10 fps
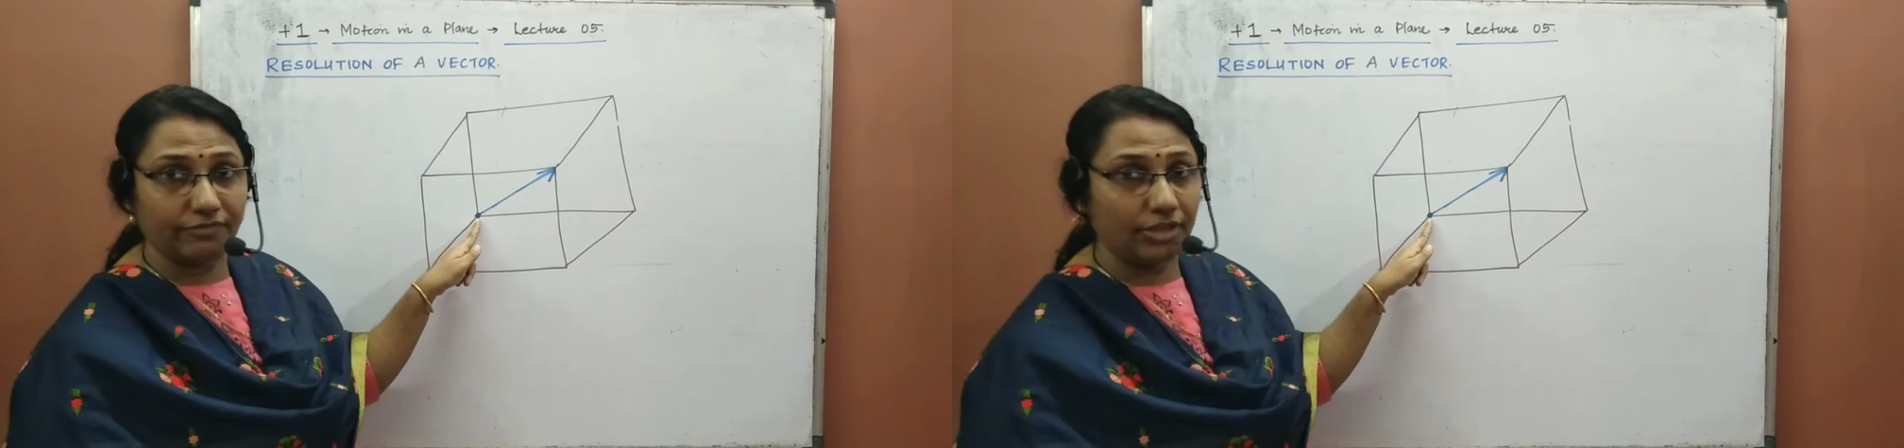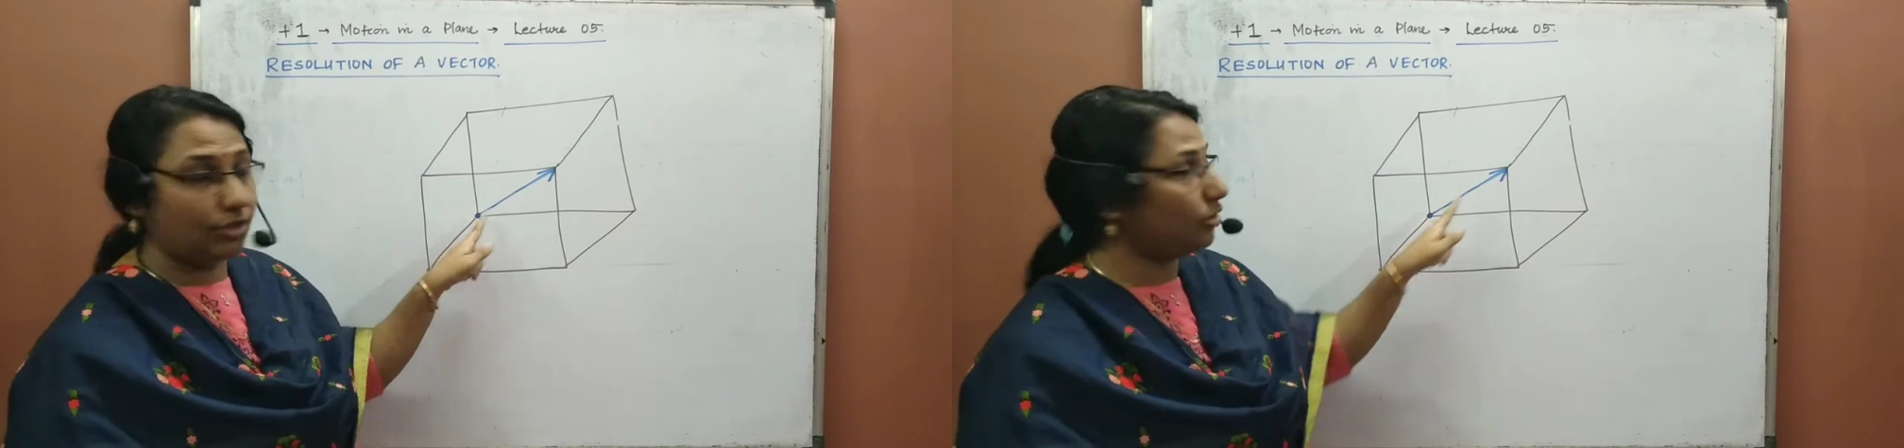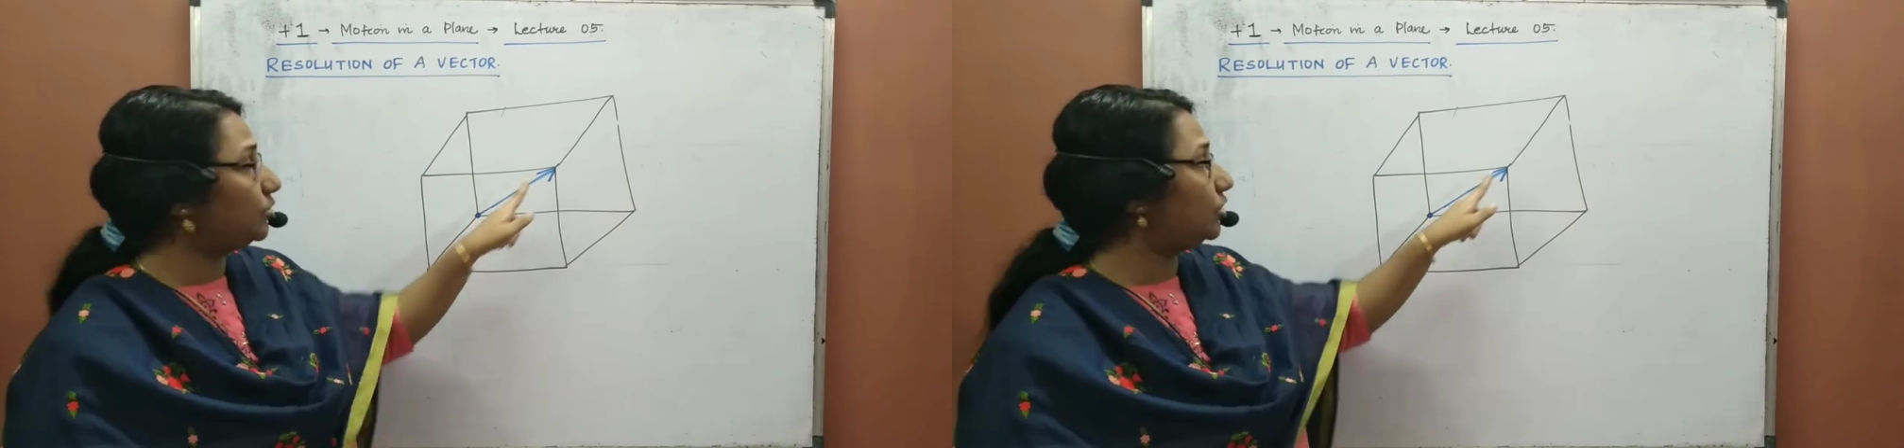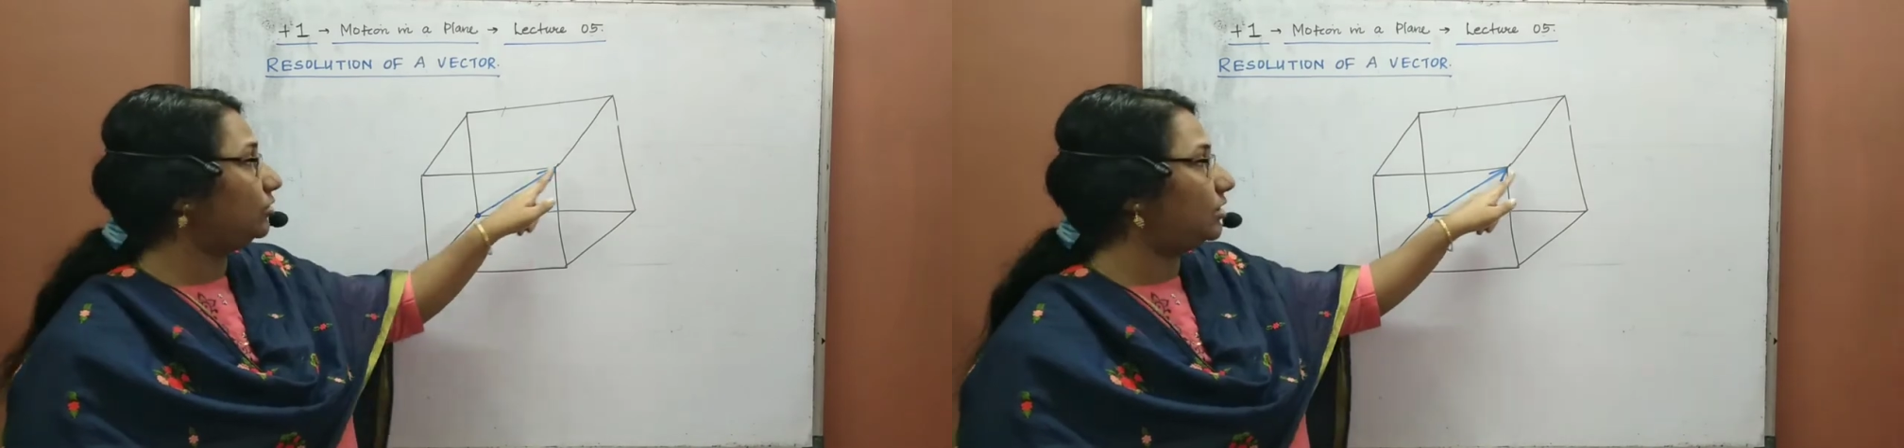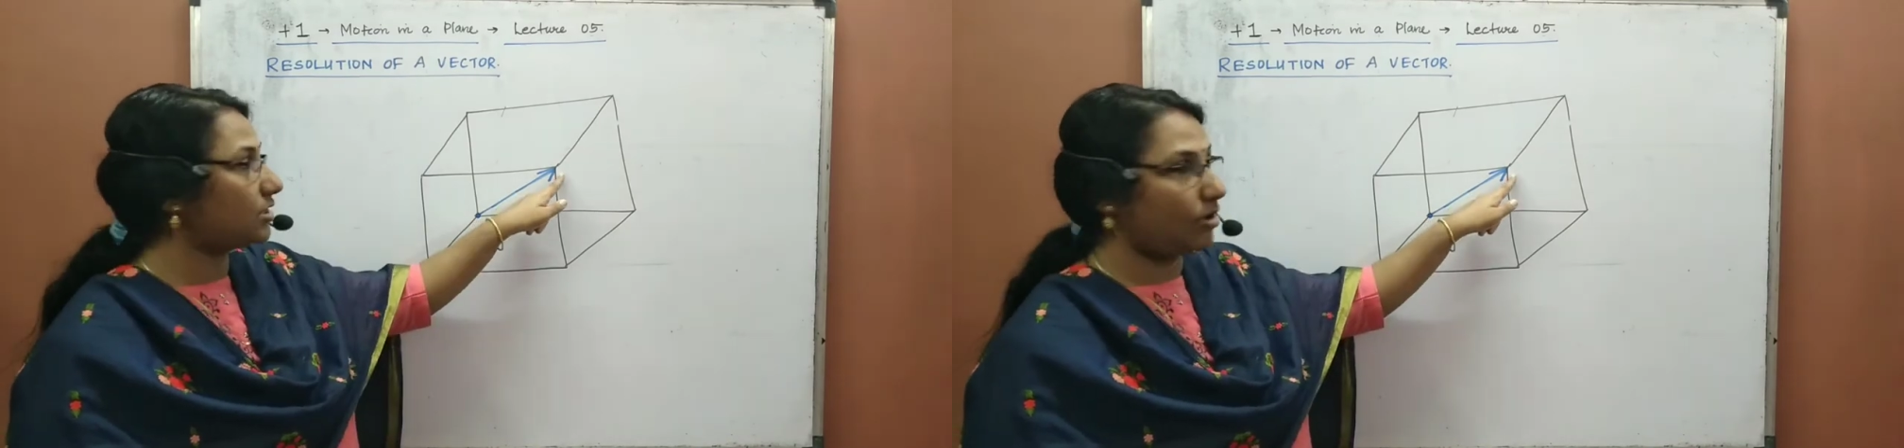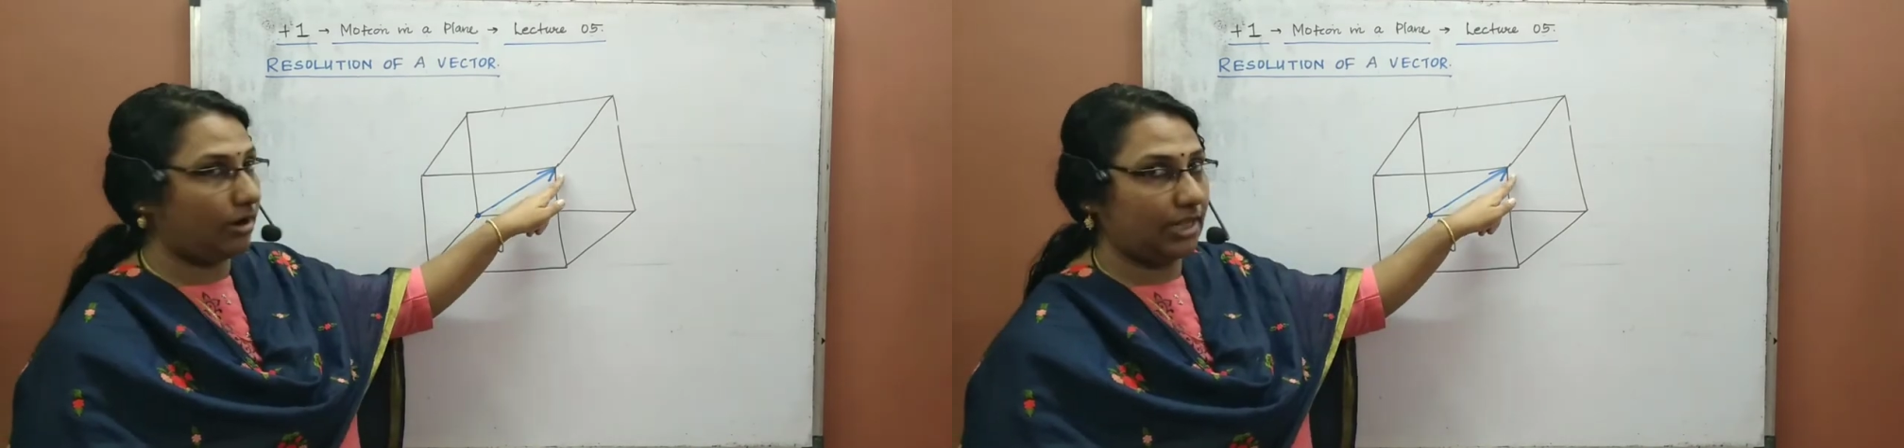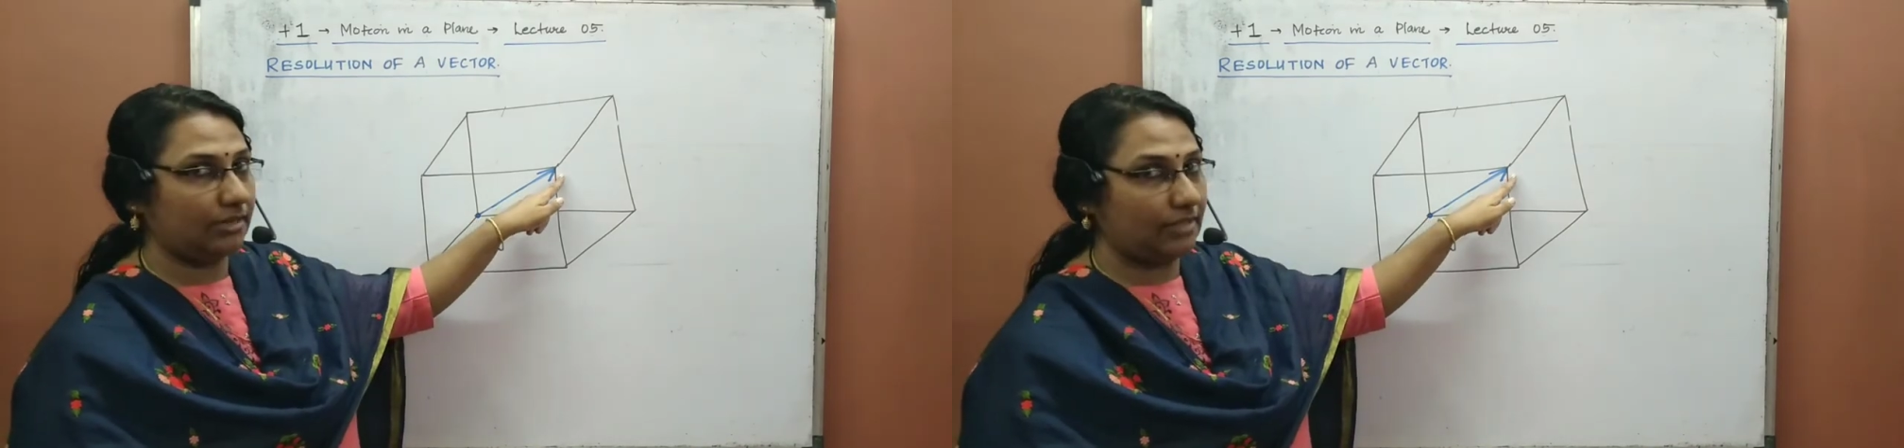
of the cube to this corner,